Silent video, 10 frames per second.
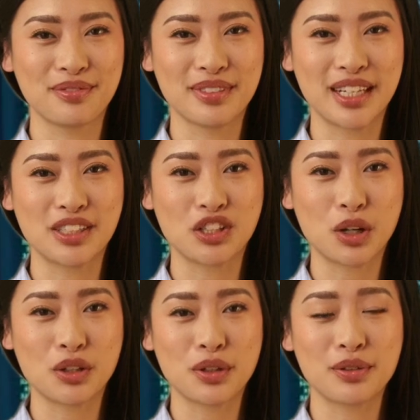In
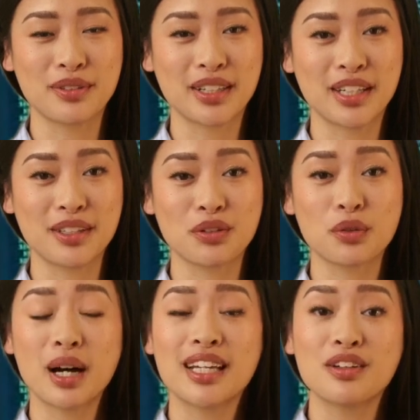total,
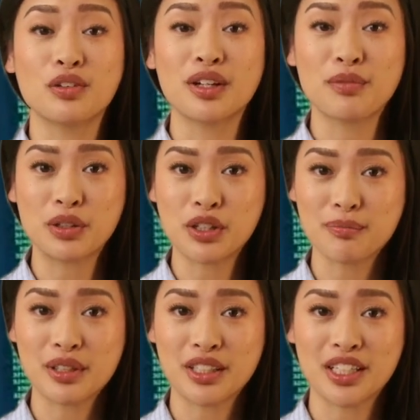23
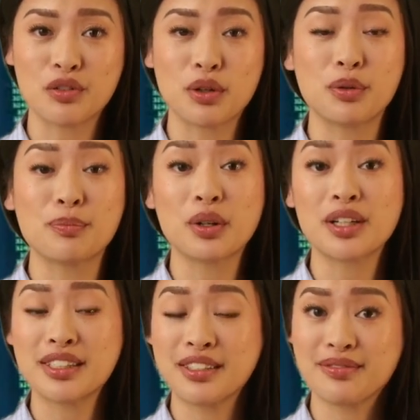vulnerabilities were
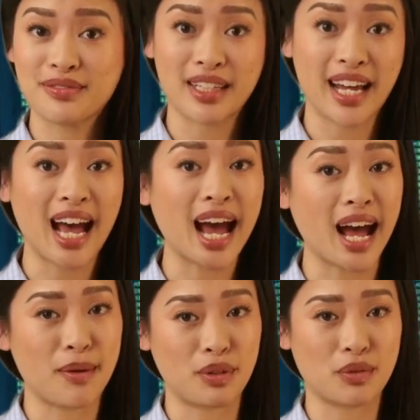reported.
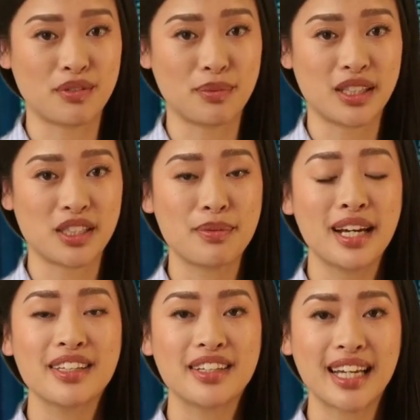Apple responded by
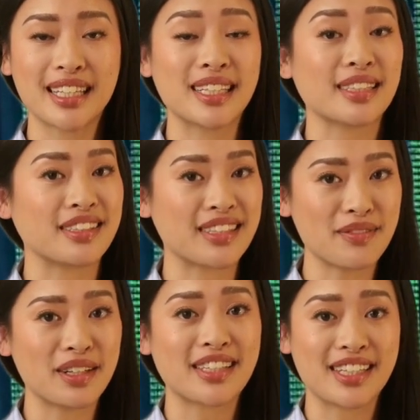assigning
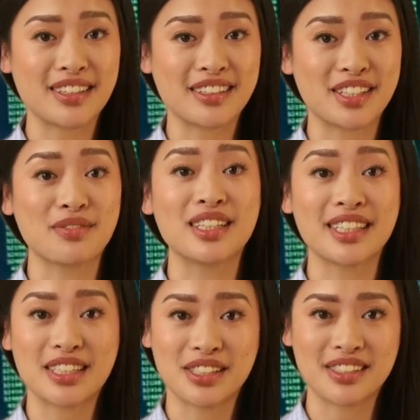17
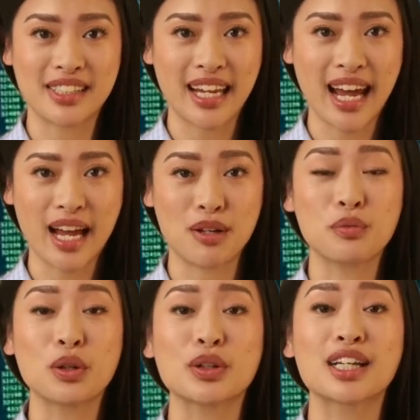CVEs and
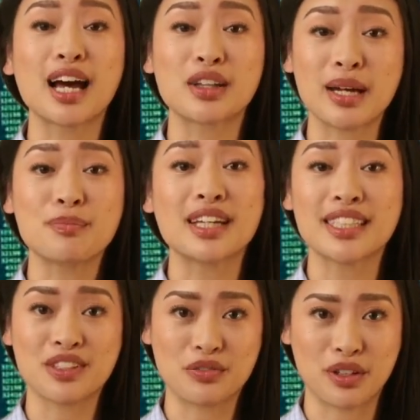rolling out
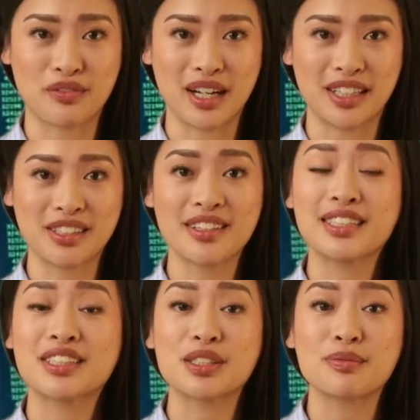updates for affected
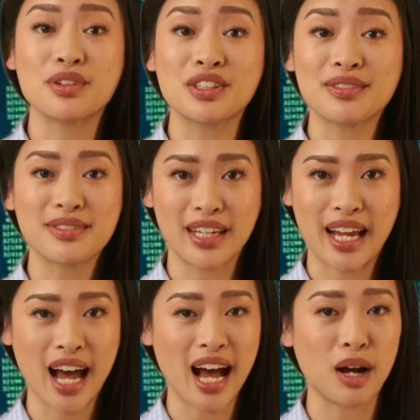systems.
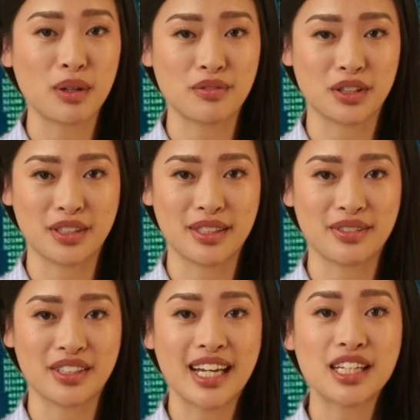However,
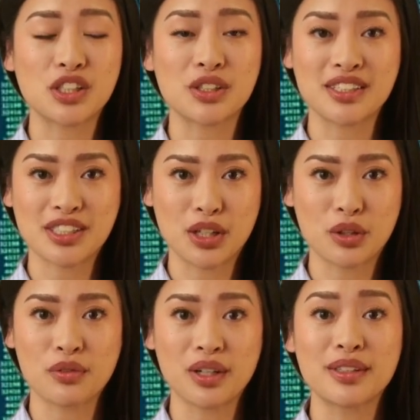the danger isn't
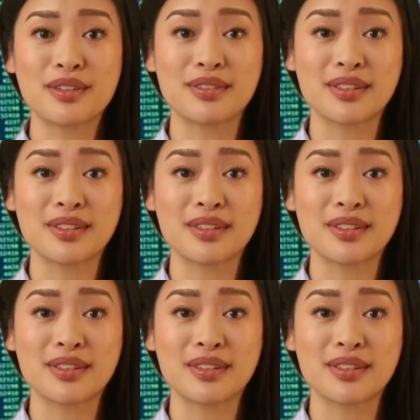over.